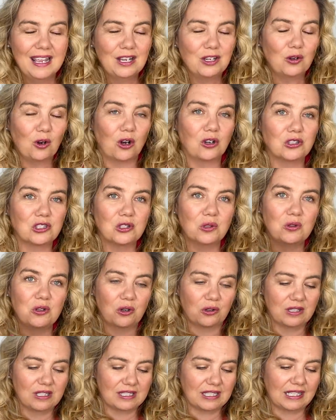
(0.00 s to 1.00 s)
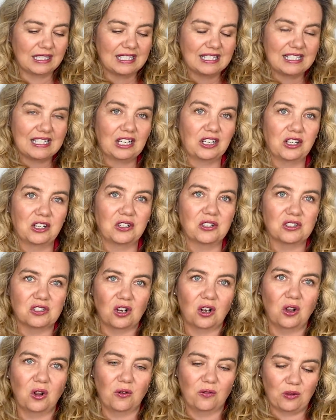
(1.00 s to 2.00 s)
You'll also notice like stickers
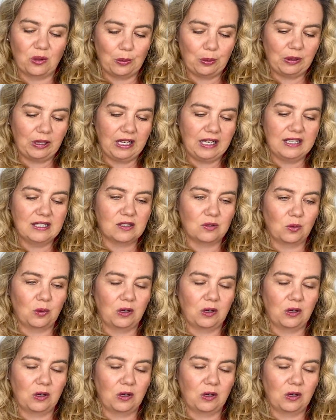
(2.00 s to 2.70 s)
all over the place